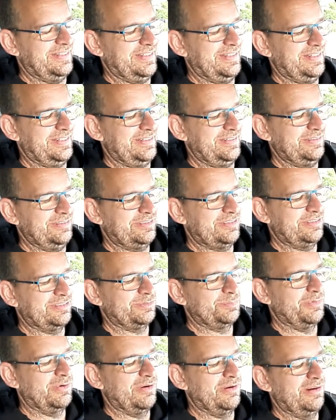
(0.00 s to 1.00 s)
It's a
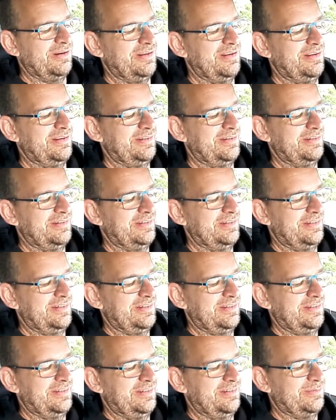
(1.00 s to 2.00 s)
small
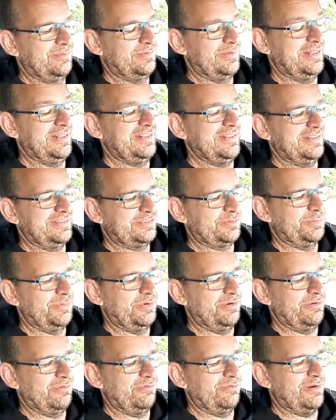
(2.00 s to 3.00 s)

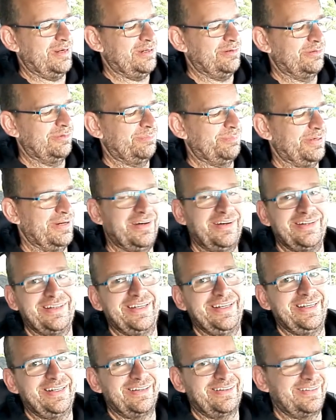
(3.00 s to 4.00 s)
round
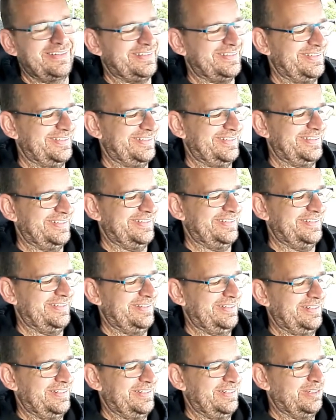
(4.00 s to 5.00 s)
parking lot,
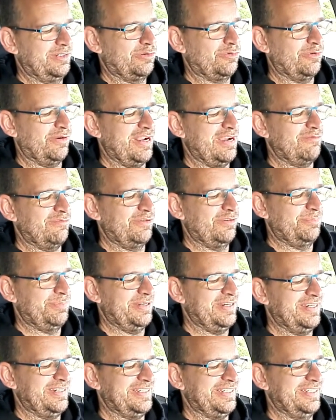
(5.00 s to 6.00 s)
gravel
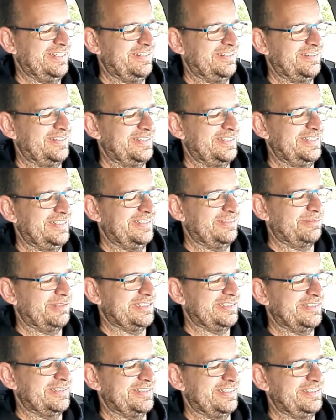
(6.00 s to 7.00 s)
parking lot in a
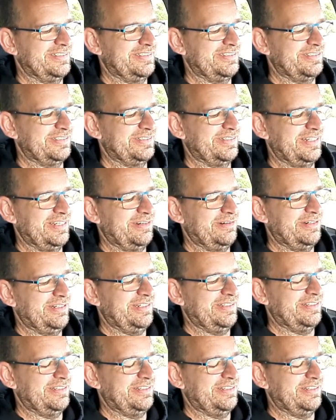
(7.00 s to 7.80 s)
residential area.